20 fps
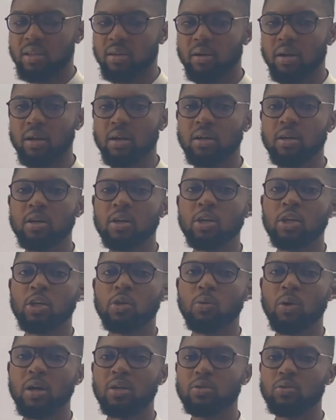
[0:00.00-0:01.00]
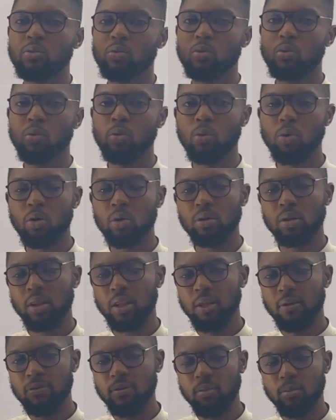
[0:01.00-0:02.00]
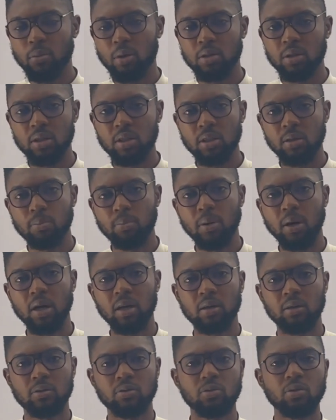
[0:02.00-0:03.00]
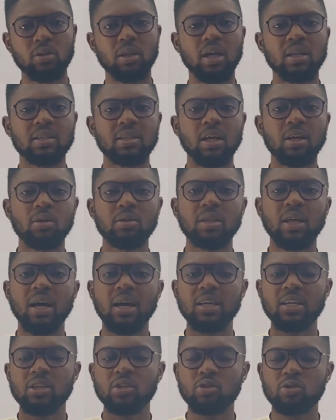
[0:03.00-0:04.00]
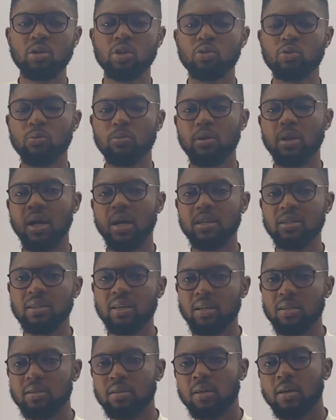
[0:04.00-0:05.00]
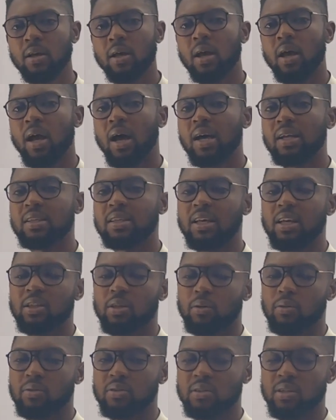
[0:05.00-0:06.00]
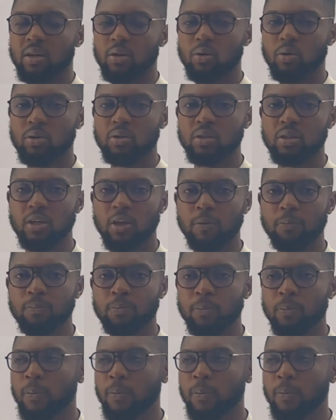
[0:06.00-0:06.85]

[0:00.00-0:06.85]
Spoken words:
naira, you want to go on leave the money in the bank so that another interest will be added at the end of the second year.